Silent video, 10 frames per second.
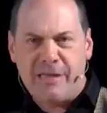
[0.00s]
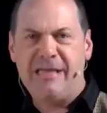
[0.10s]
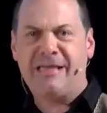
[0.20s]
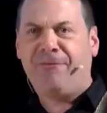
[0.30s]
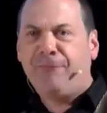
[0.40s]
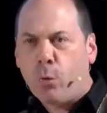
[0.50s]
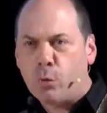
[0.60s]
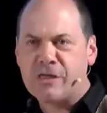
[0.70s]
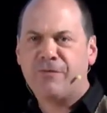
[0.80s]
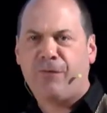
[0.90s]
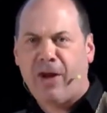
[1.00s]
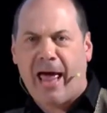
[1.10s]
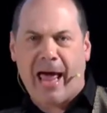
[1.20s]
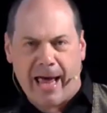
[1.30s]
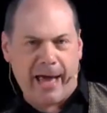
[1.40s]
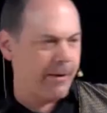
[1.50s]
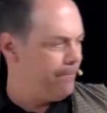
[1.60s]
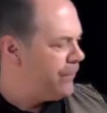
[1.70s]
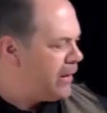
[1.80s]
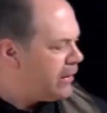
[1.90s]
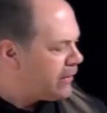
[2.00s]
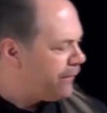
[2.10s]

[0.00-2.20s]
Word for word: is false flag. The